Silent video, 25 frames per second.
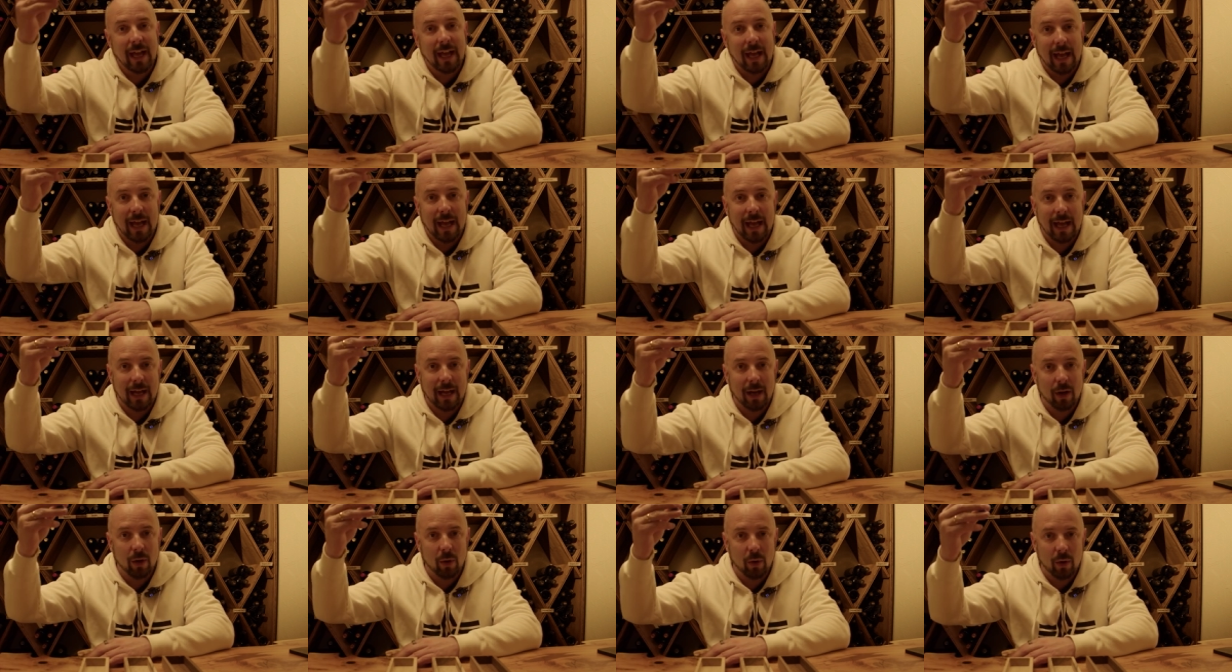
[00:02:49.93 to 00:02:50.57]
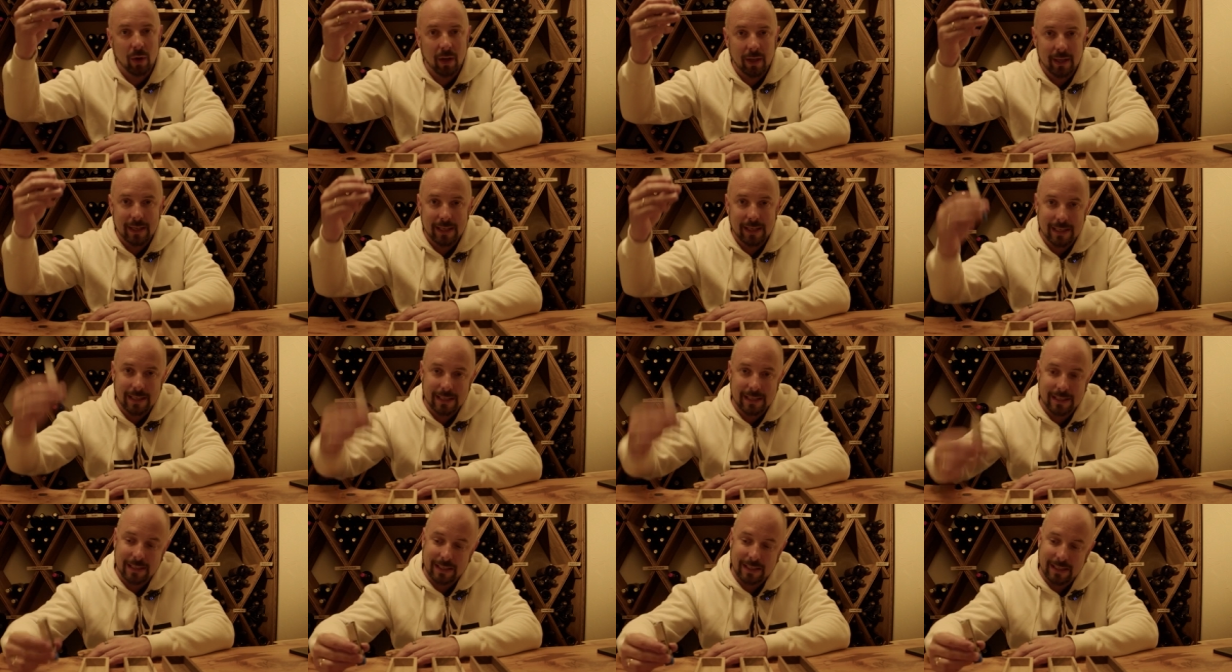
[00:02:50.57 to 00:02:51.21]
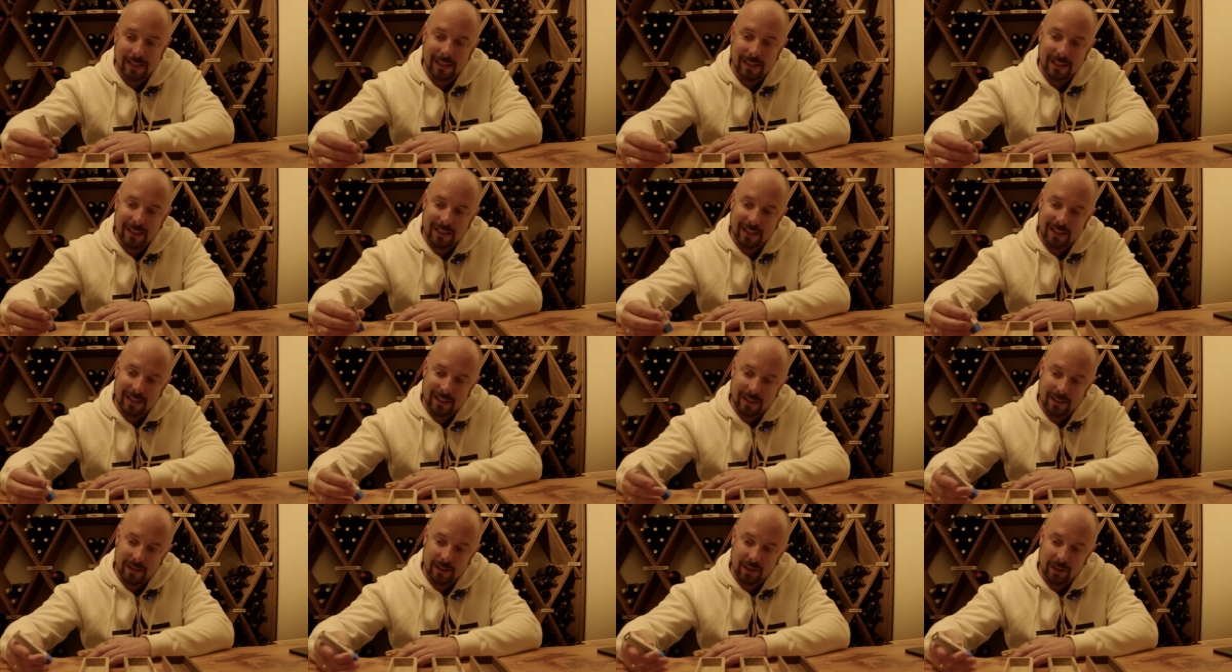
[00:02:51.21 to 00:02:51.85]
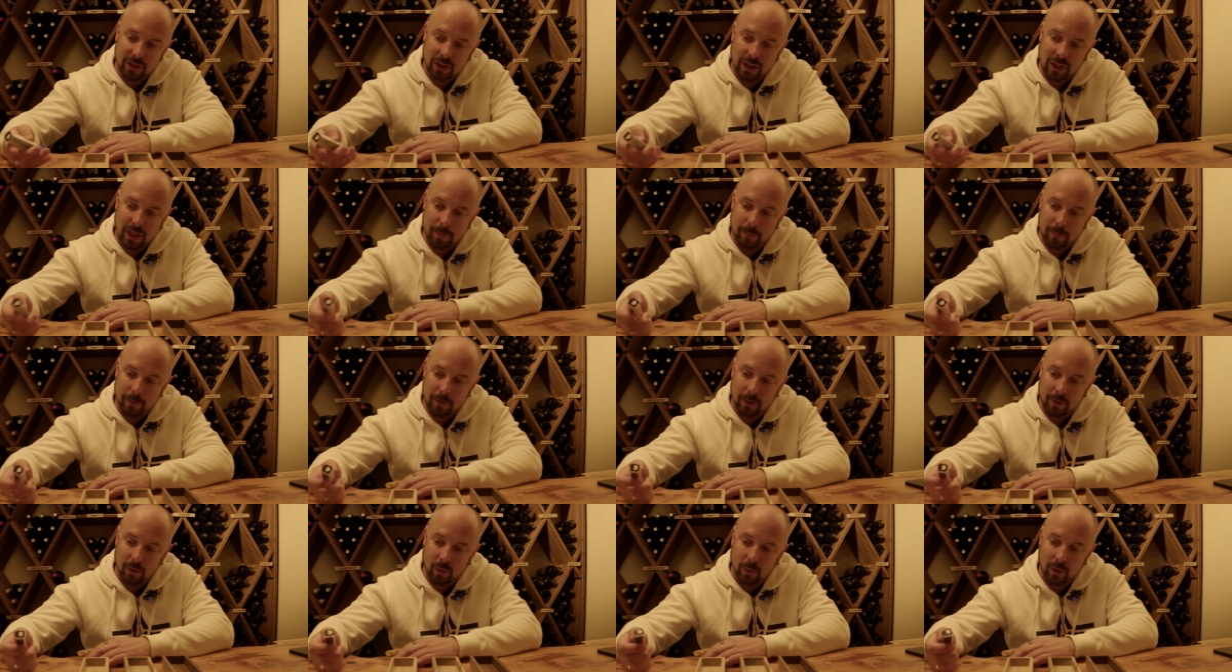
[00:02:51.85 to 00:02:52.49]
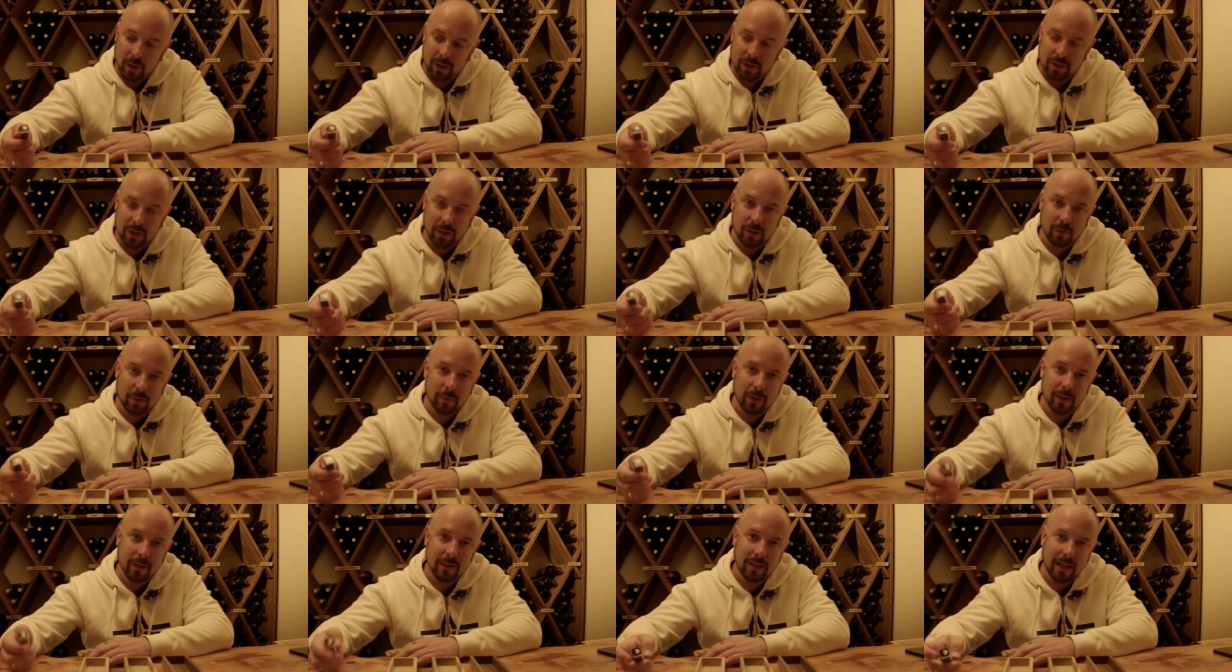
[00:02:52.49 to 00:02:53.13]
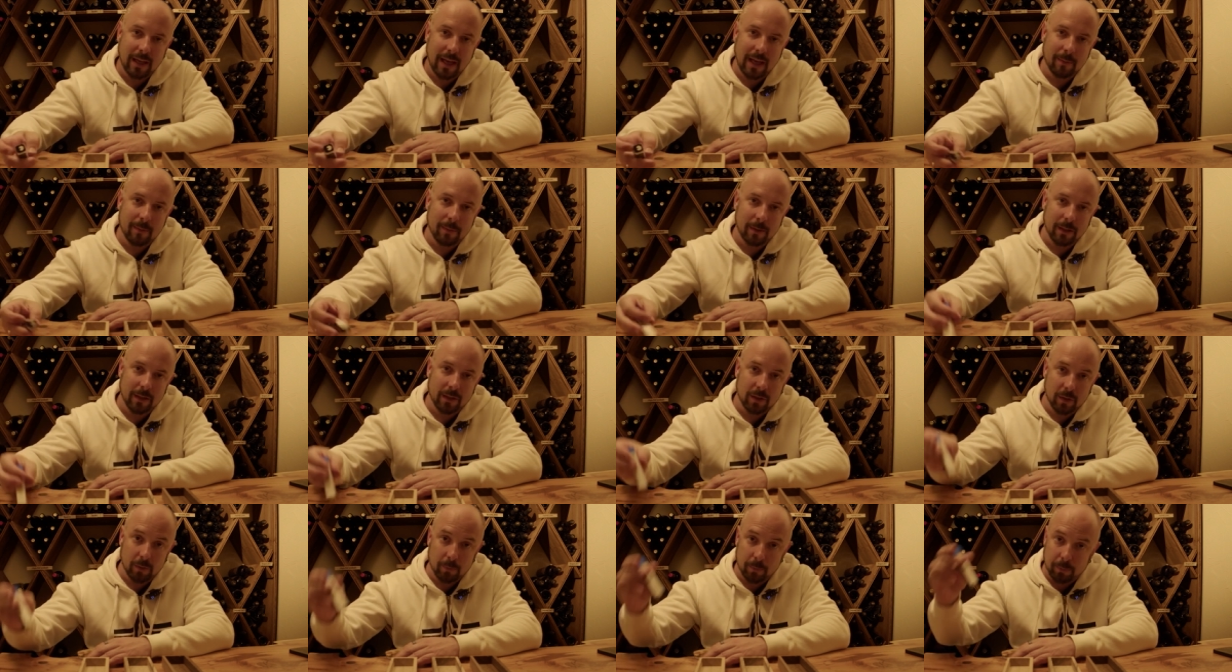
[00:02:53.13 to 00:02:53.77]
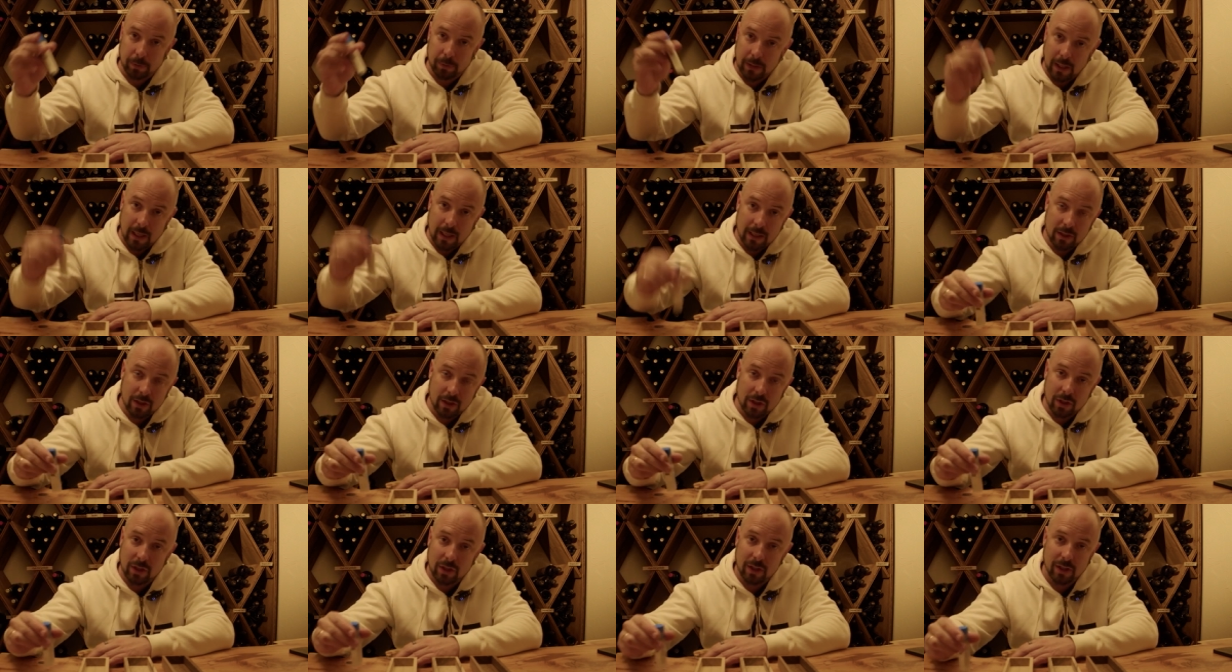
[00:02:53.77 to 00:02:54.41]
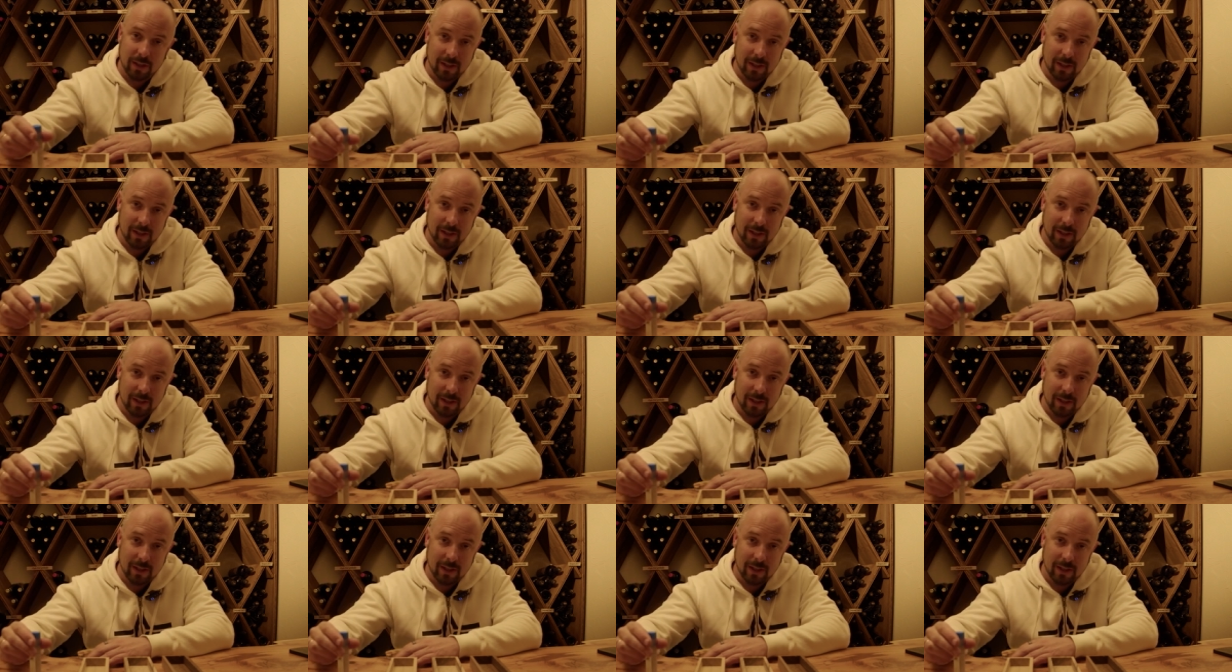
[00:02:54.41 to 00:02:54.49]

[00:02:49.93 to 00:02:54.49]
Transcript: how easy the shaper origin was able to plunge